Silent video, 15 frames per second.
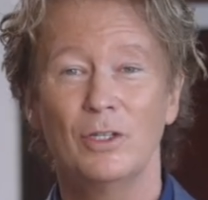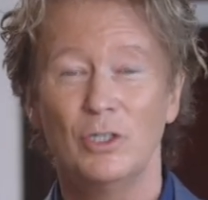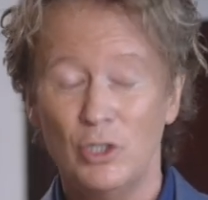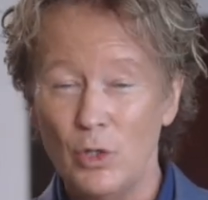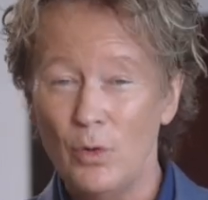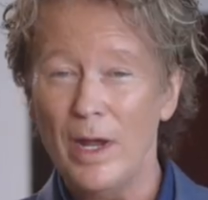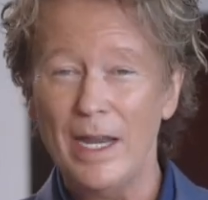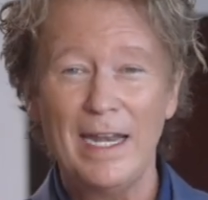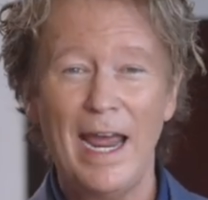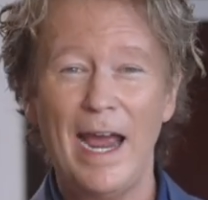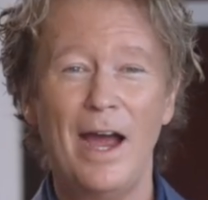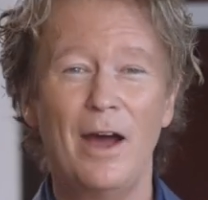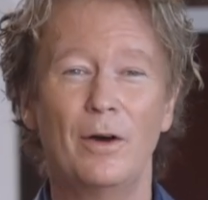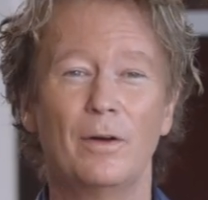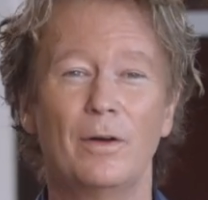Do it
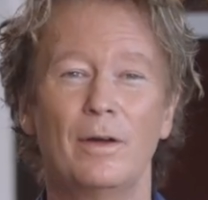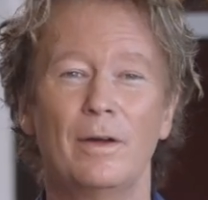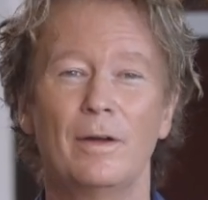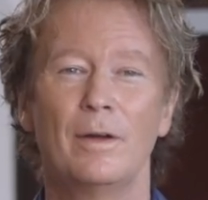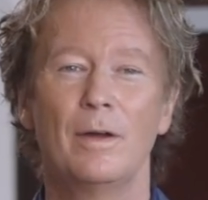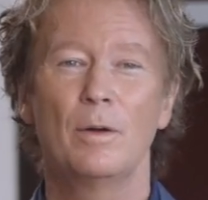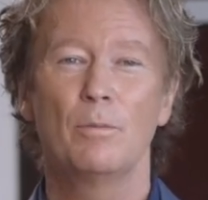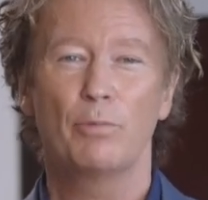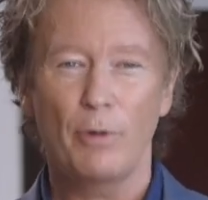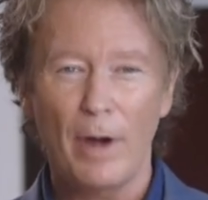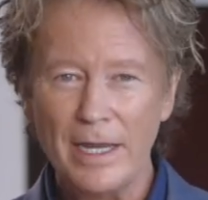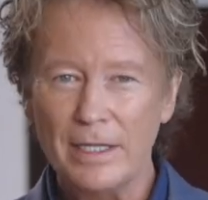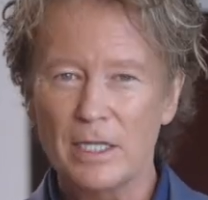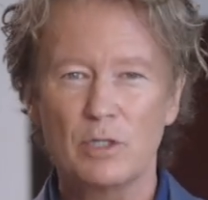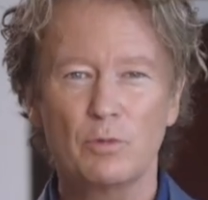now.
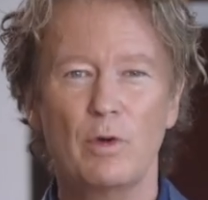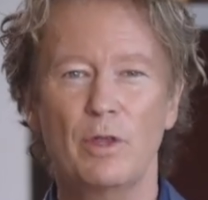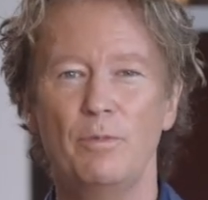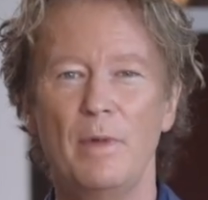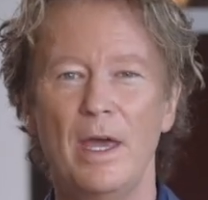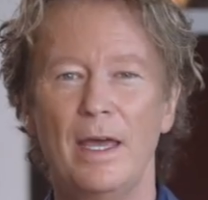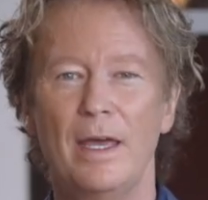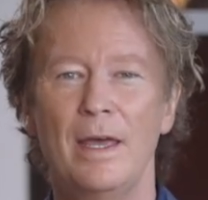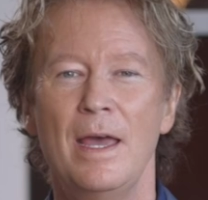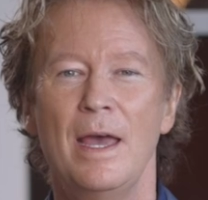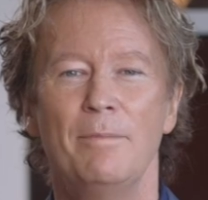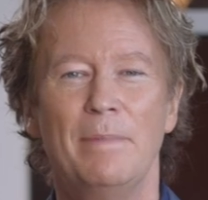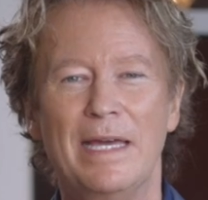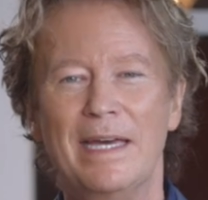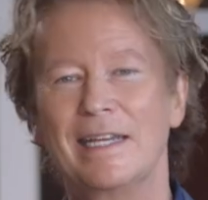Pray this with me,
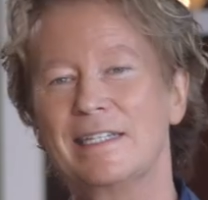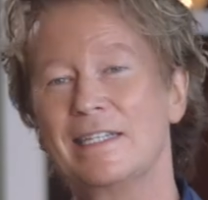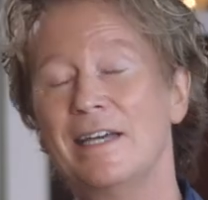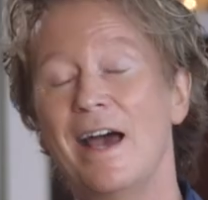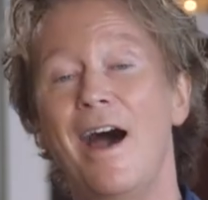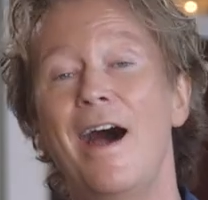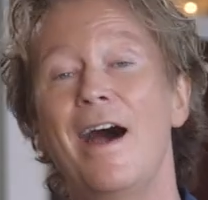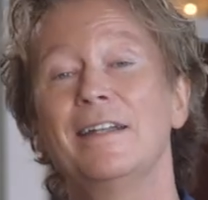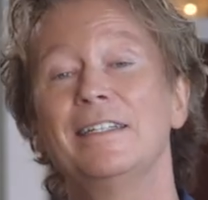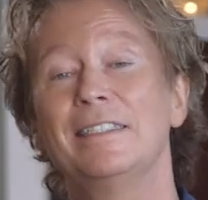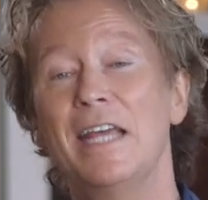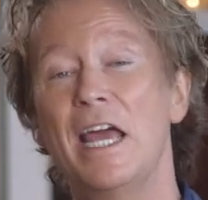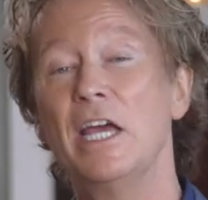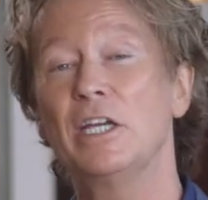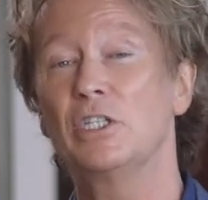because God
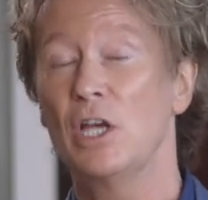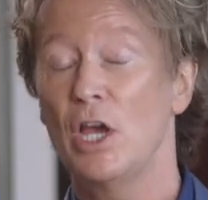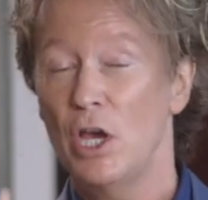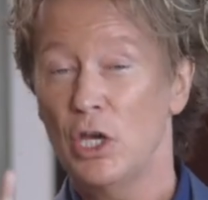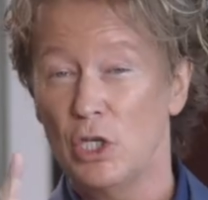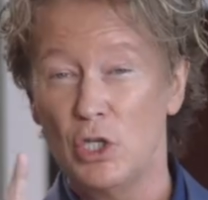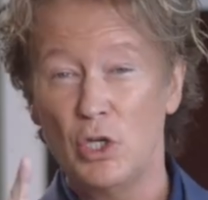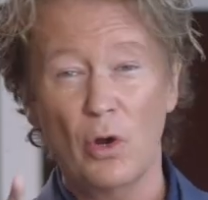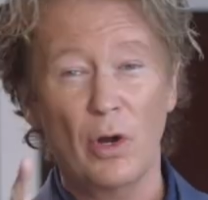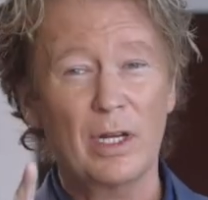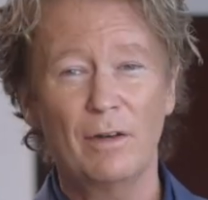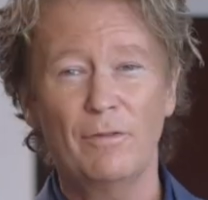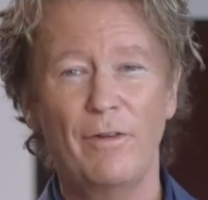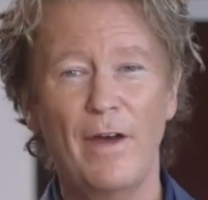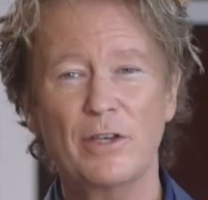takes your
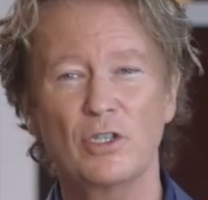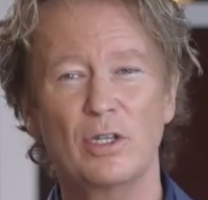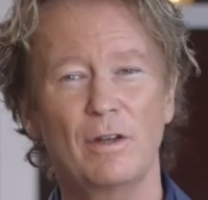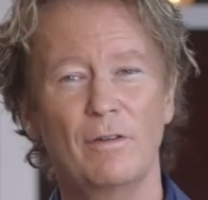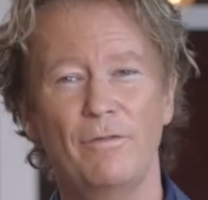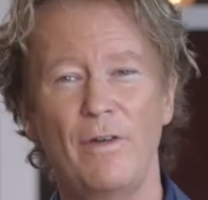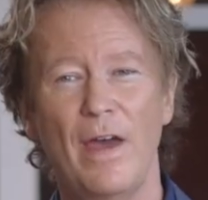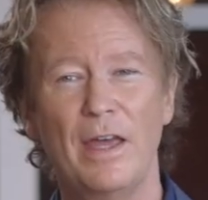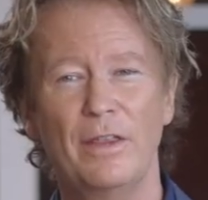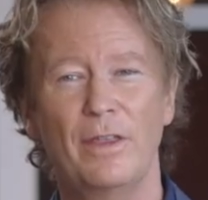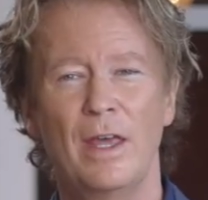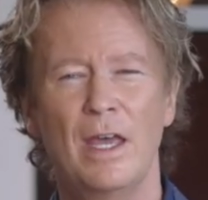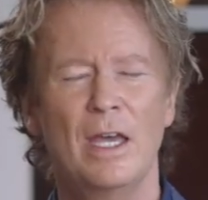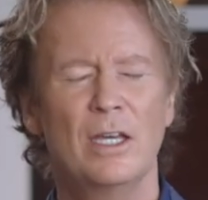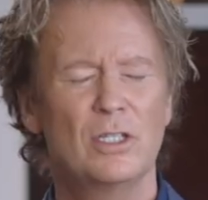confession of faith
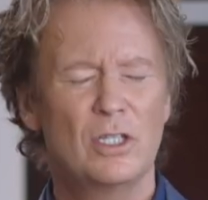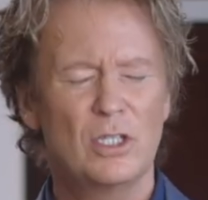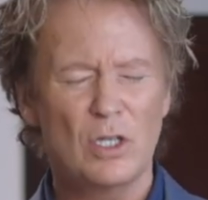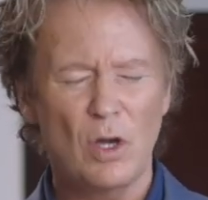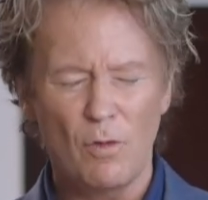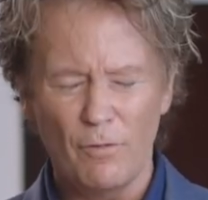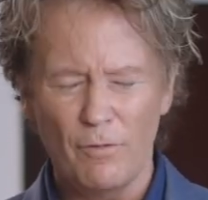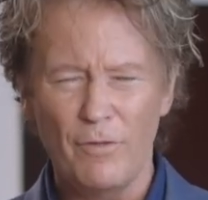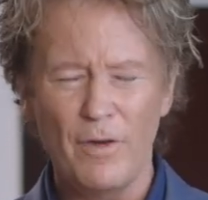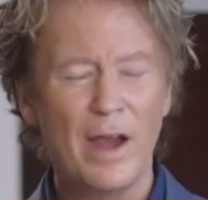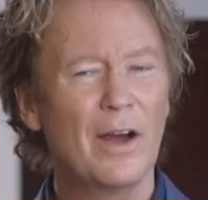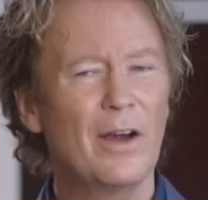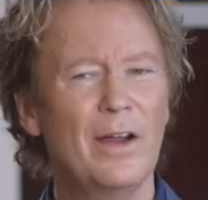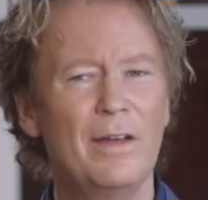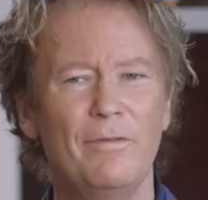so
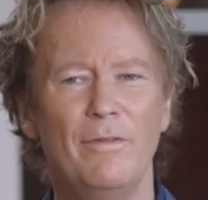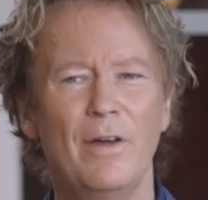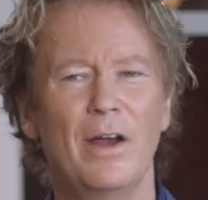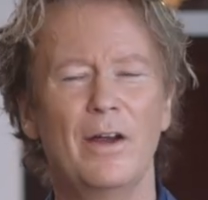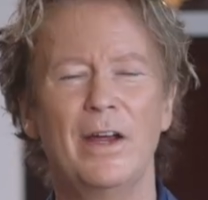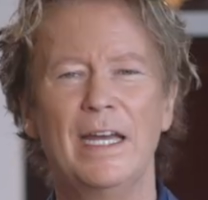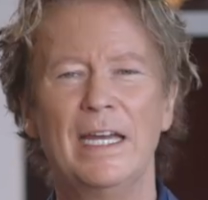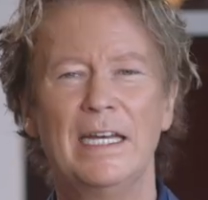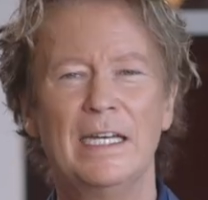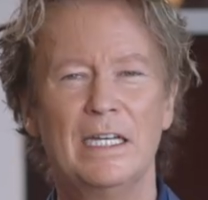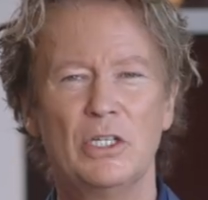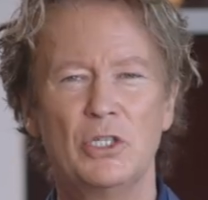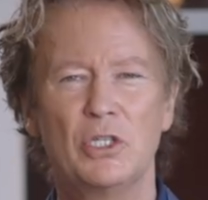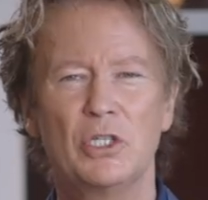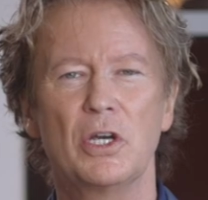very, very
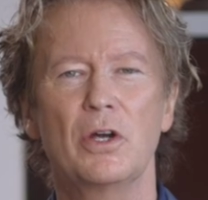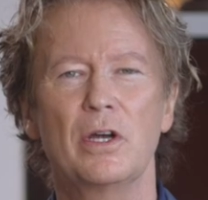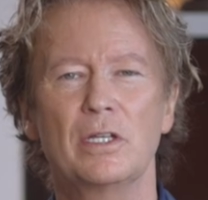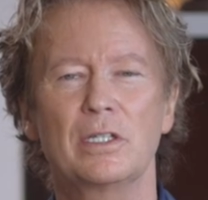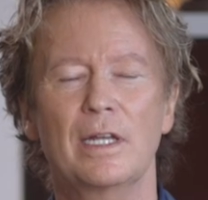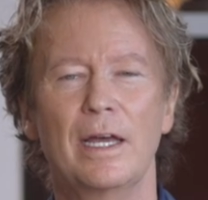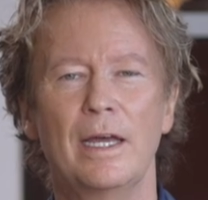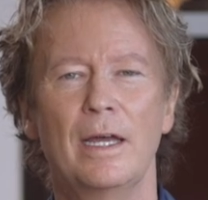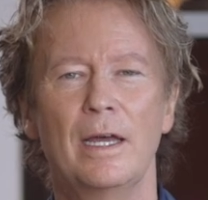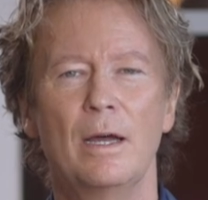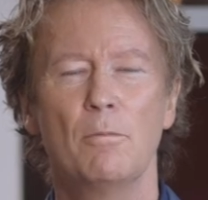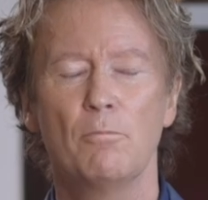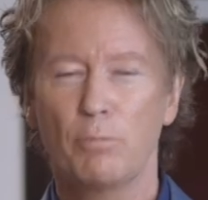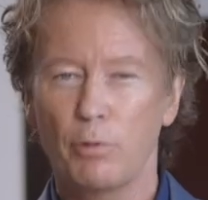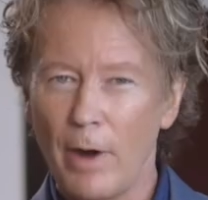seriously.
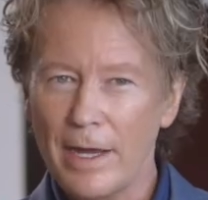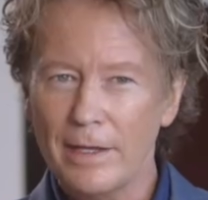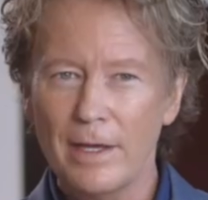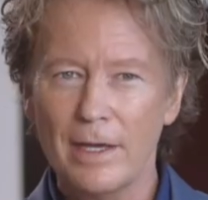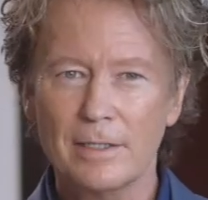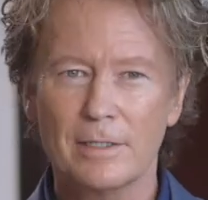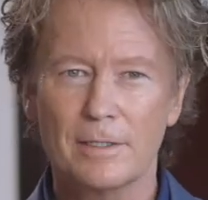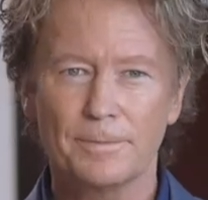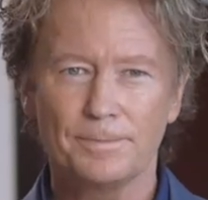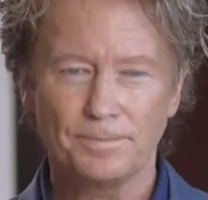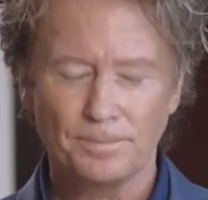Pray this.